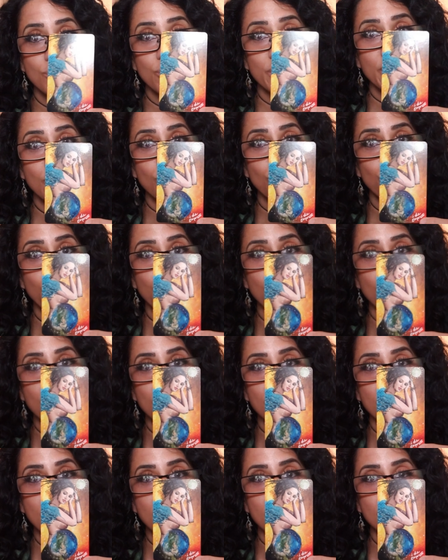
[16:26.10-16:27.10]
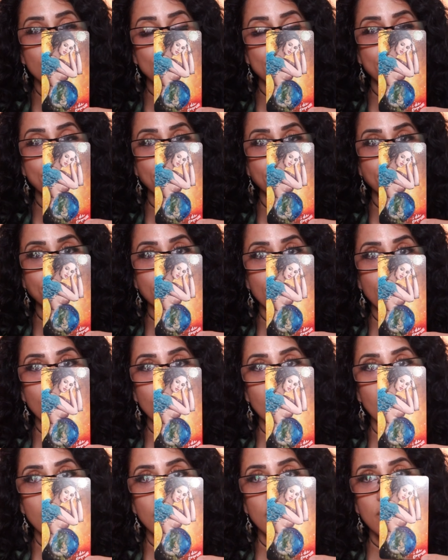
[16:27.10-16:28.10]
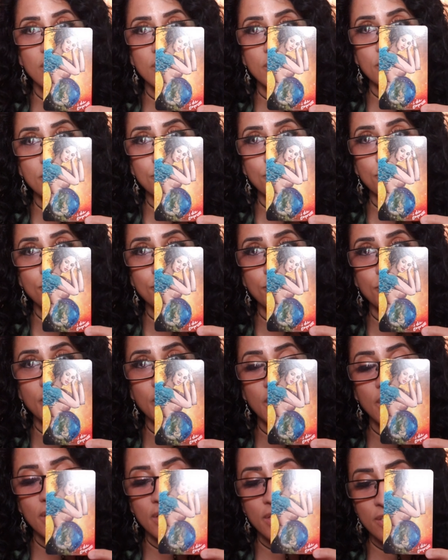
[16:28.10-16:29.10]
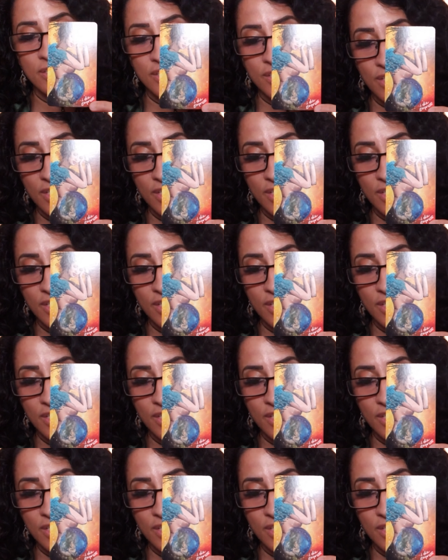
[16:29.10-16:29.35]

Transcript: right away. And